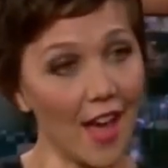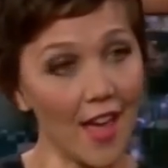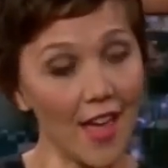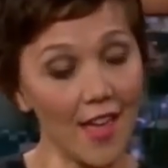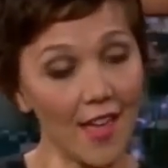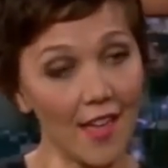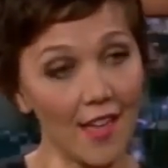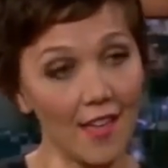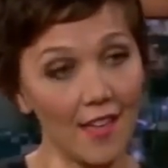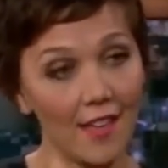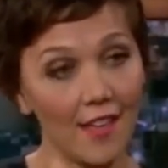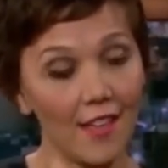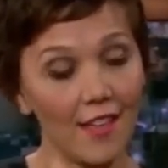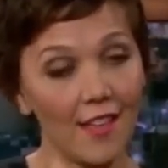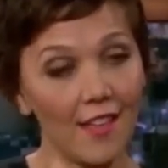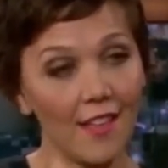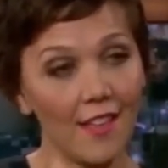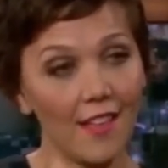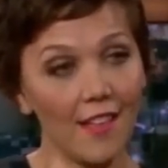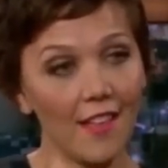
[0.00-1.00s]
I
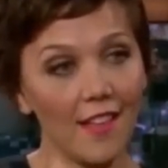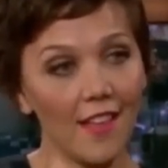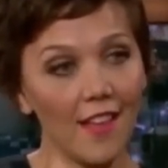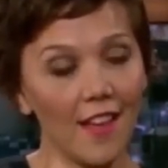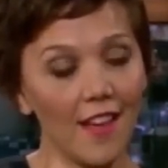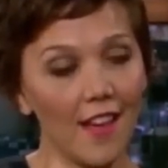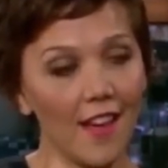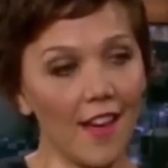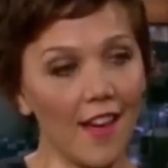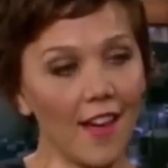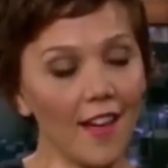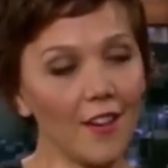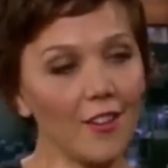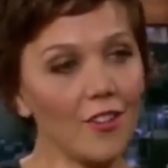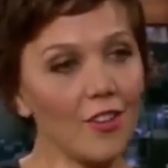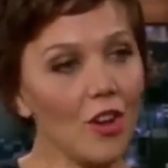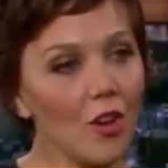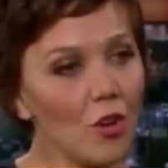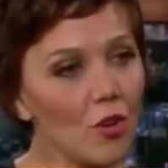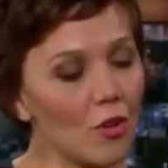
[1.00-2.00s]

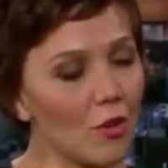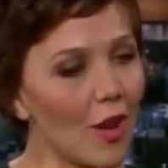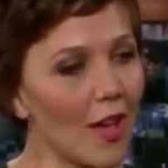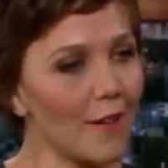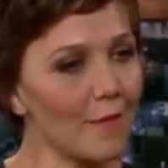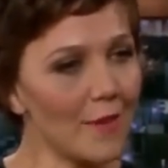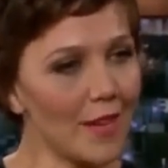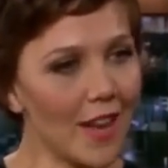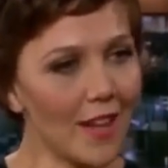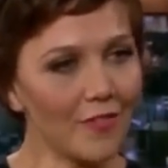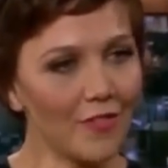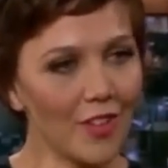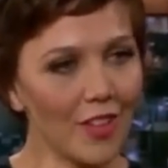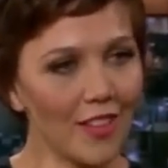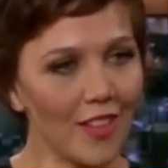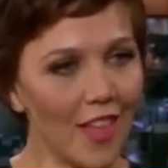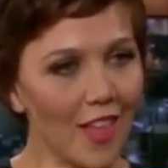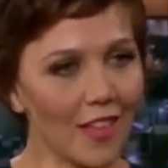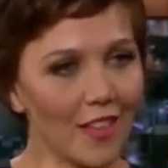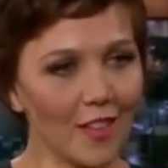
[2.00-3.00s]
I don't know. I mean,
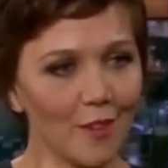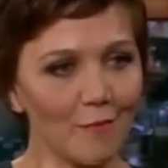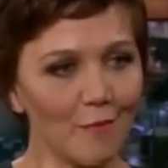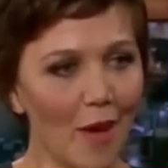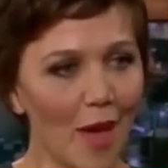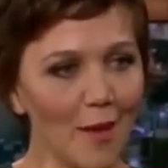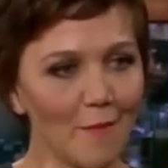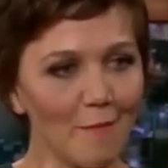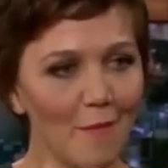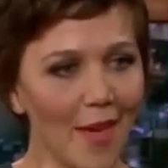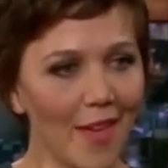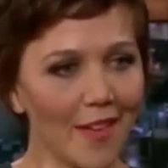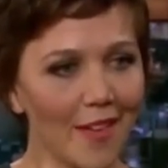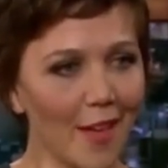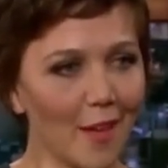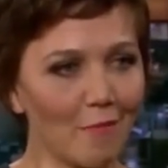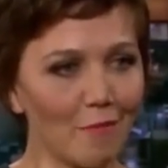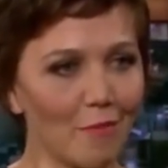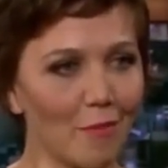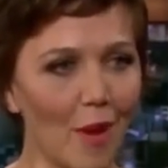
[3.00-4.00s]
I feel like my
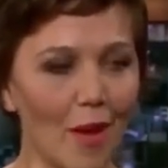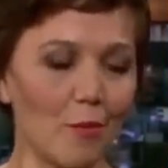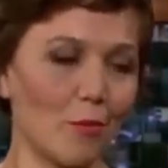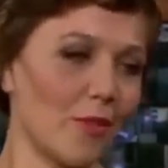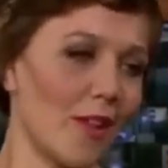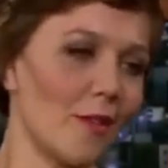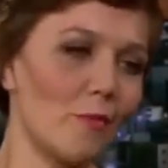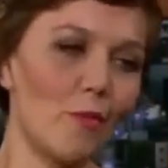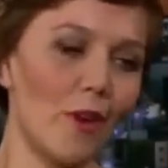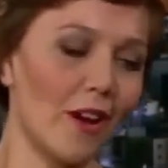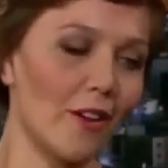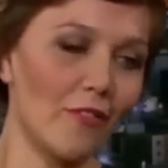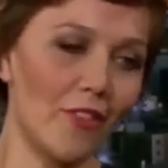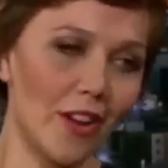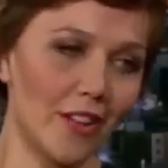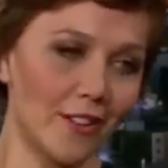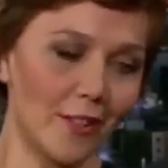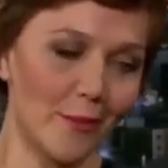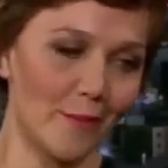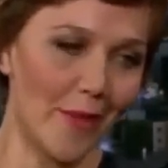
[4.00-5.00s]
makeup, I
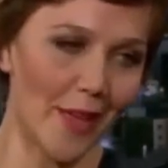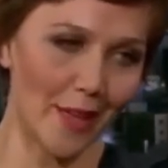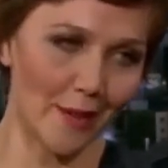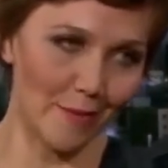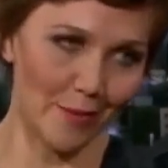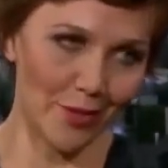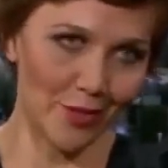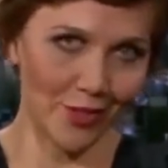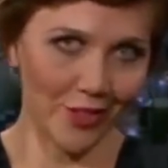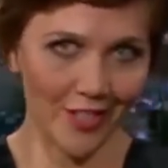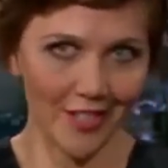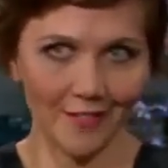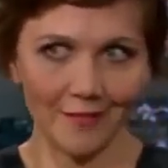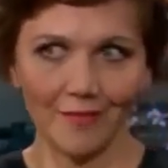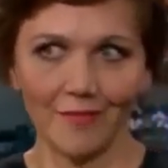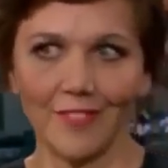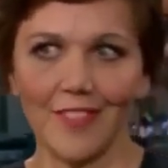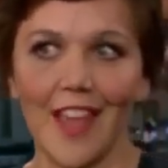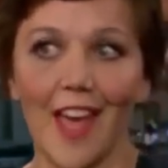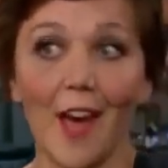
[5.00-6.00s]
wear very little makeup
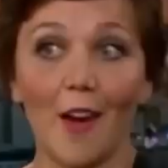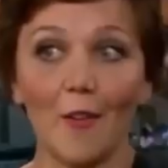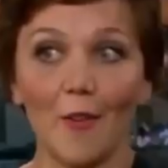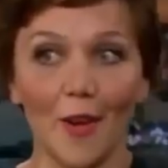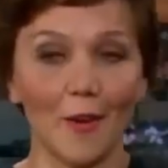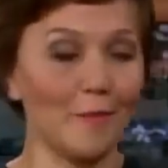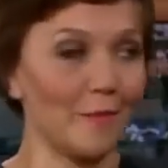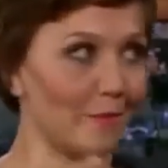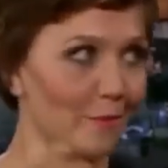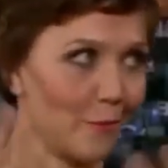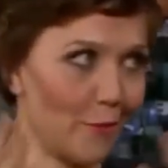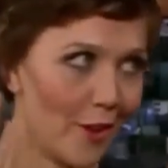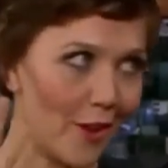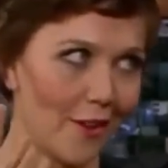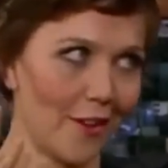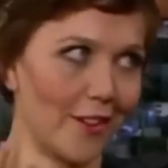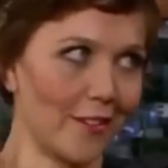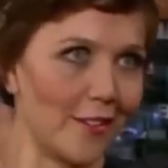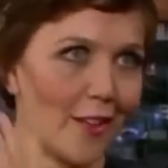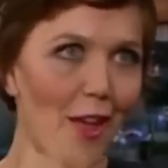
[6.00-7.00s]
usually. Now
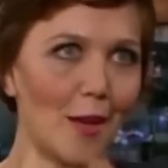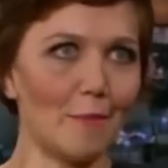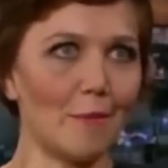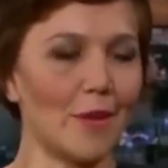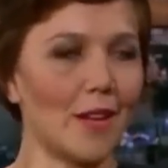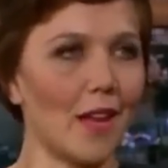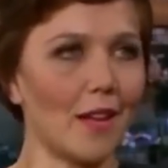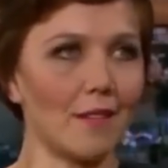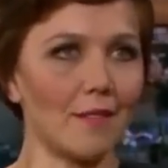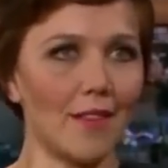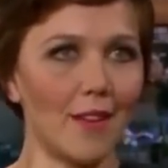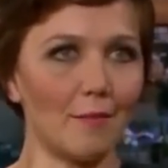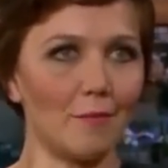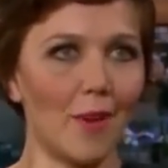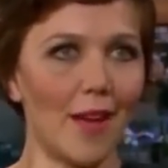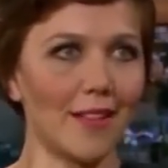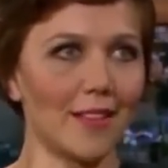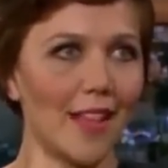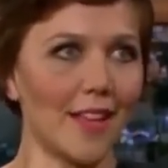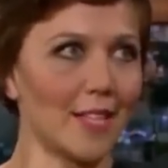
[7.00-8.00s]
I'm wearing a lot, but
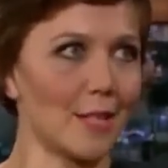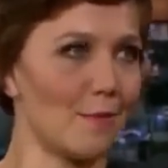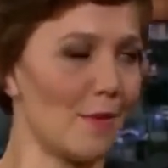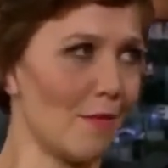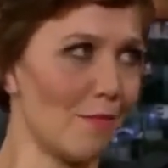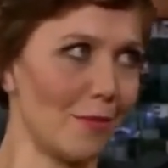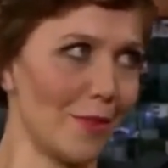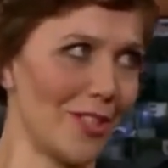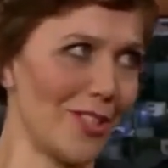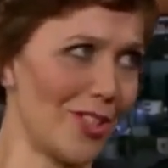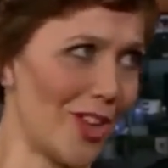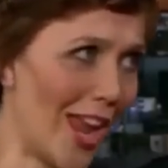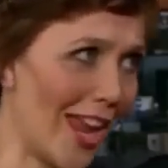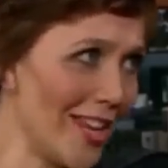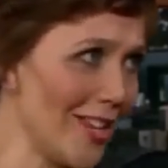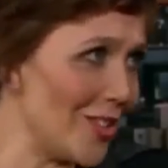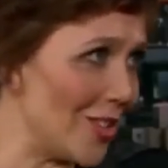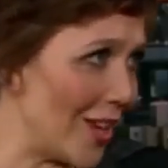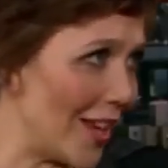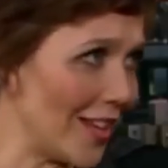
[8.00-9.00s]
I'd like to be able
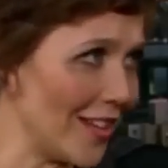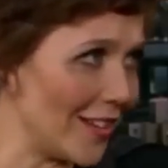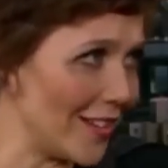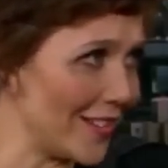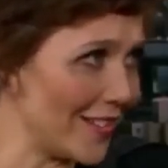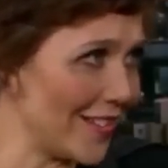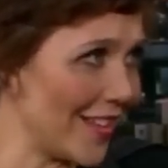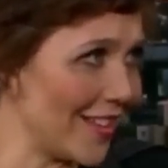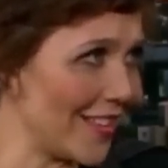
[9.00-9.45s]
to change it.